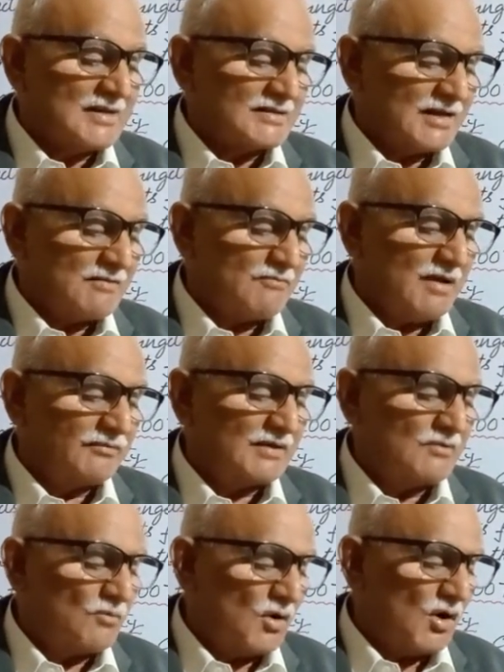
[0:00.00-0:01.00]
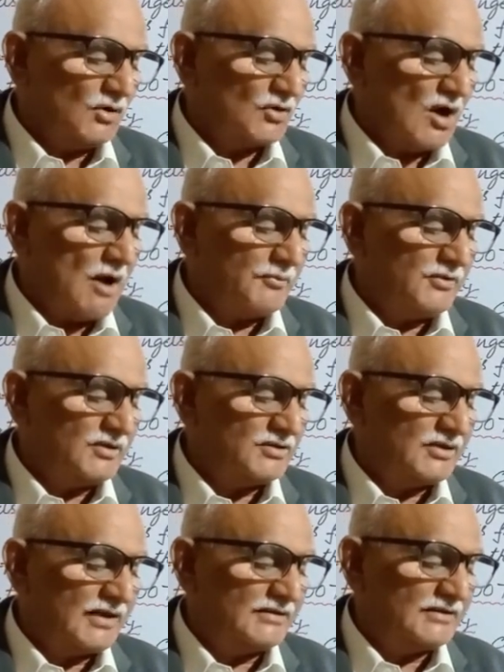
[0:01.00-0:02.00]
some of the most
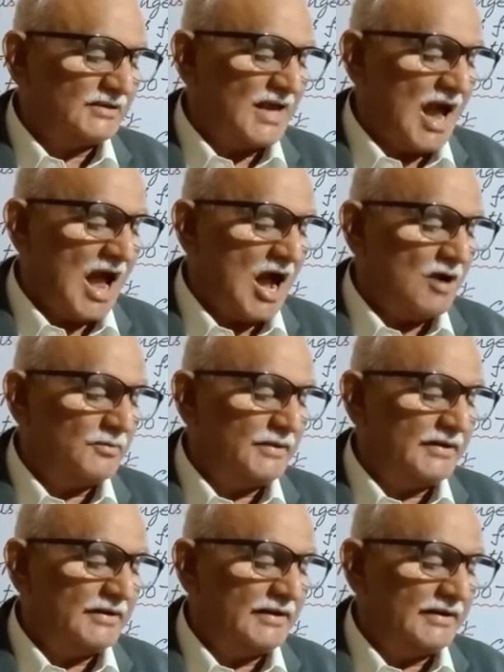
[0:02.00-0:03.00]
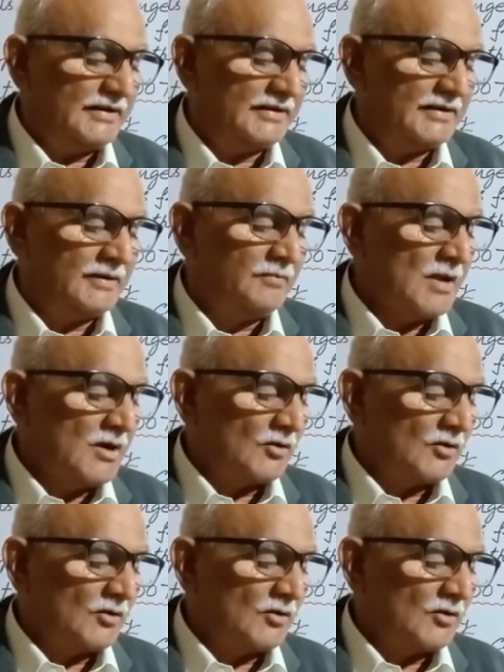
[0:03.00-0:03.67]
obvious changes have been in